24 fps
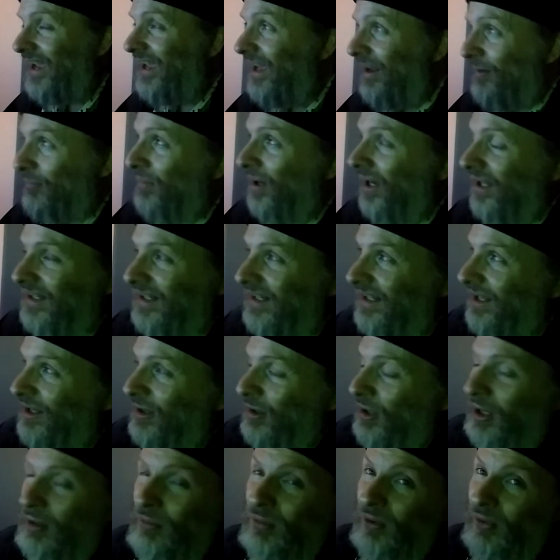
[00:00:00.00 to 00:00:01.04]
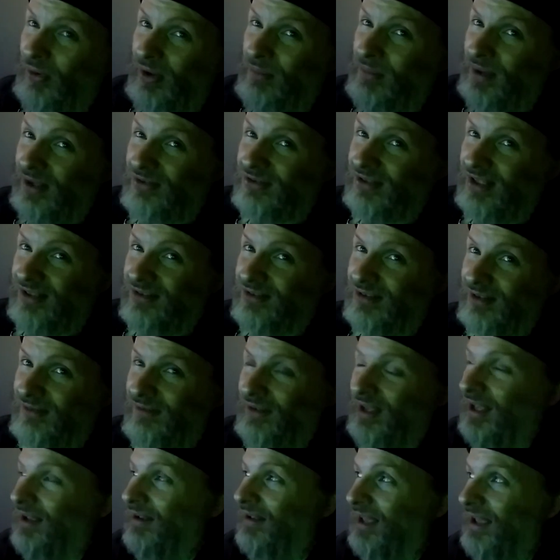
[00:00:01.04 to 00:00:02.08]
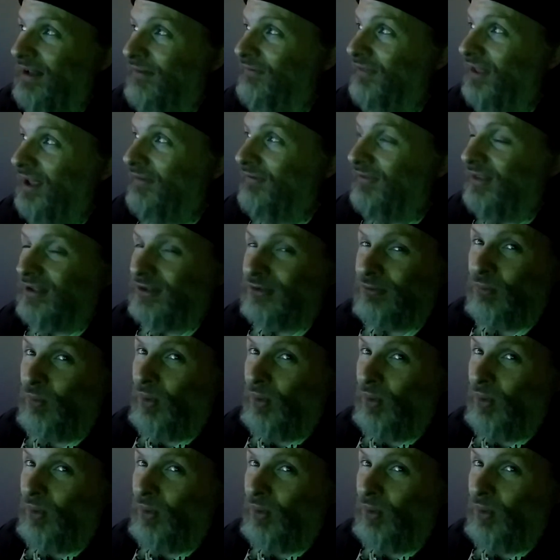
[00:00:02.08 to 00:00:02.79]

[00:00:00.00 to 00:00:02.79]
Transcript: can't, but it would only make sense if this